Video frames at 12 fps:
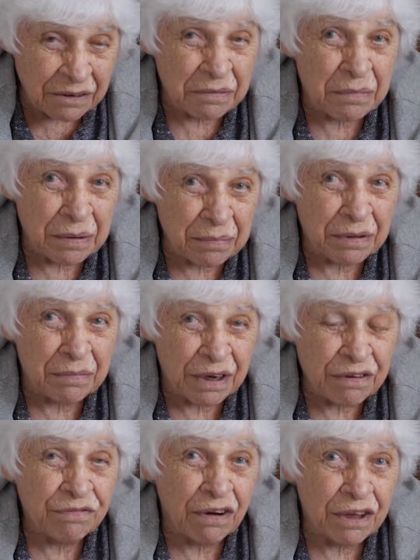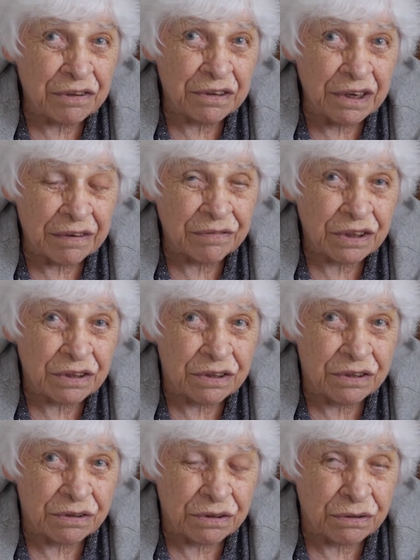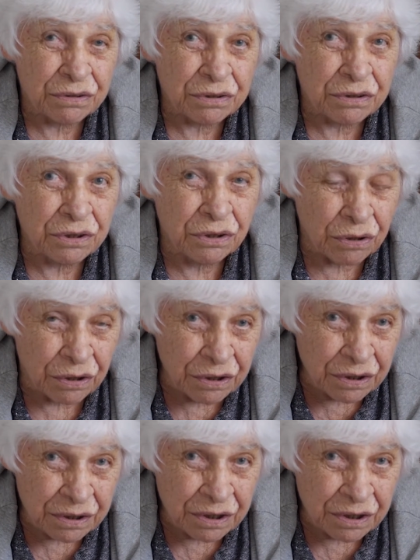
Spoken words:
remember my father having to go to court